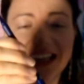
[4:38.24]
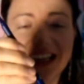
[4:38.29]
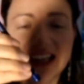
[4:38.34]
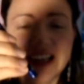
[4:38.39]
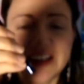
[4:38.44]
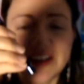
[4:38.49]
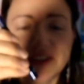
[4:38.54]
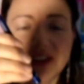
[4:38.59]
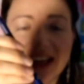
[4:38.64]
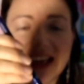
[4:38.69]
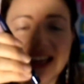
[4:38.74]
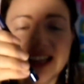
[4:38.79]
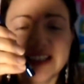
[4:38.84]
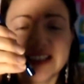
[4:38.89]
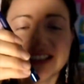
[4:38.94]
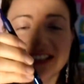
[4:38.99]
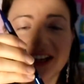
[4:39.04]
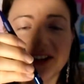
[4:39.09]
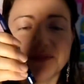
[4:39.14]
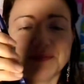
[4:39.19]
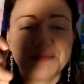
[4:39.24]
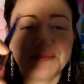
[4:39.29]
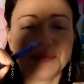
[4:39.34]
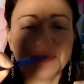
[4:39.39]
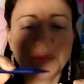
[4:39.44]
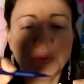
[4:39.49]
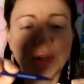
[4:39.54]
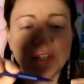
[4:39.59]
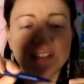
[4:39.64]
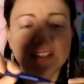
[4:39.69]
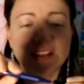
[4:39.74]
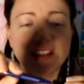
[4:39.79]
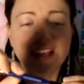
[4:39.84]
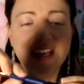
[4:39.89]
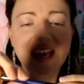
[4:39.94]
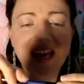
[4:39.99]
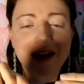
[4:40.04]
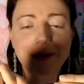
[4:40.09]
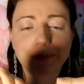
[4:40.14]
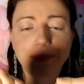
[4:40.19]
liking, you can't put the
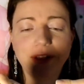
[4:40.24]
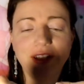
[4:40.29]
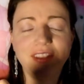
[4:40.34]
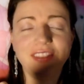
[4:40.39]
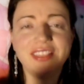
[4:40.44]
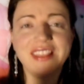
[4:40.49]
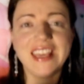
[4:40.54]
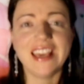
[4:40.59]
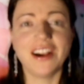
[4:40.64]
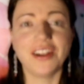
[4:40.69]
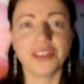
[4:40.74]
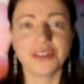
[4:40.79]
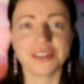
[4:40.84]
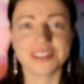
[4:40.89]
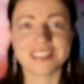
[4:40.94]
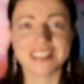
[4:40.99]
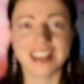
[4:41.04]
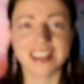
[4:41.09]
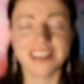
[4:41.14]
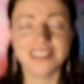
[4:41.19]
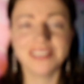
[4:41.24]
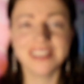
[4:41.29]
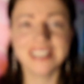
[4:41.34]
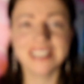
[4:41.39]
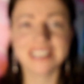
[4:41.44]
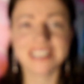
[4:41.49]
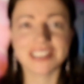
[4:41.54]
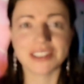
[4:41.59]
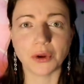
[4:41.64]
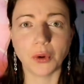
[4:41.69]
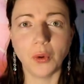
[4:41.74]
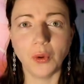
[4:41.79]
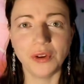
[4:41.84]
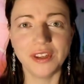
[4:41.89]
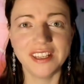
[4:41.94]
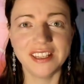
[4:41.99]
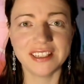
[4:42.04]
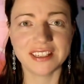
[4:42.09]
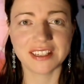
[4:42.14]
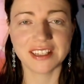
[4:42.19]
cap on the other side of it to
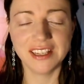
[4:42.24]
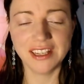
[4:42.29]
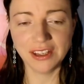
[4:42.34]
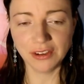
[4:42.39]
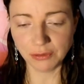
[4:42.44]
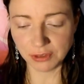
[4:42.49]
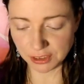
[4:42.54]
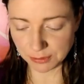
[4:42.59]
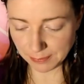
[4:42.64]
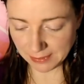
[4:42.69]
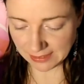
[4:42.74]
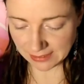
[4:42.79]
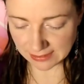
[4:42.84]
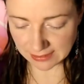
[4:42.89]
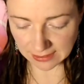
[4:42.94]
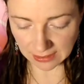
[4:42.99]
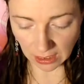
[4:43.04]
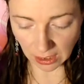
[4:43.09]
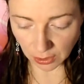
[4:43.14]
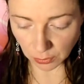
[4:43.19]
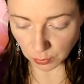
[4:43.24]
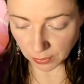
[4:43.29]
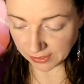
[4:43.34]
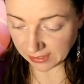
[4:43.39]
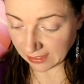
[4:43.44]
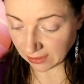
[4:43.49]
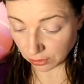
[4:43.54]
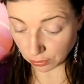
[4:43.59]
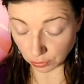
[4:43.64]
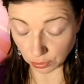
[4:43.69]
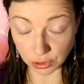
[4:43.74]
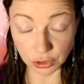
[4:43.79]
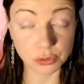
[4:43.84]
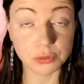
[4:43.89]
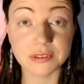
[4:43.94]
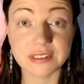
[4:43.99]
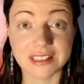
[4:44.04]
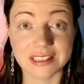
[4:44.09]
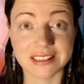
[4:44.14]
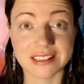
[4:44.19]
hold it, which means I will either
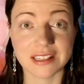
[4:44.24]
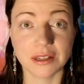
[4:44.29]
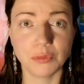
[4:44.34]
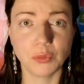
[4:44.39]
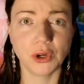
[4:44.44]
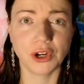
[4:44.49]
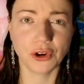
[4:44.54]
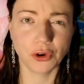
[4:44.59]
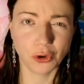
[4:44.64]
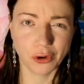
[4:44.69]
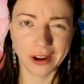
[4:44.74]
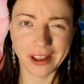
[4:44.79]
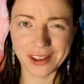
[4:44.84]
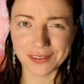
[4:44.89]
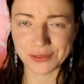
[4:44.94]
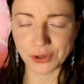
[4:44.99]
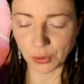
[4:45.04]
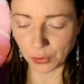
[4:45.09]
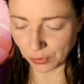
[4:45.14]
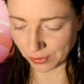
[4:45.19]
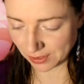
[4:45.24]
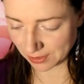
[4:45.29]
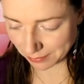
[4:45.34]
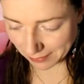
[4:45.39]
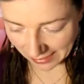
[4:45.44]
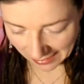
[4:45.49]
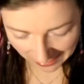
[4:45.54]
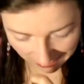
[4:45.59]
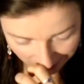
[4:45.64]
lose it somewhere or I have to hold it in my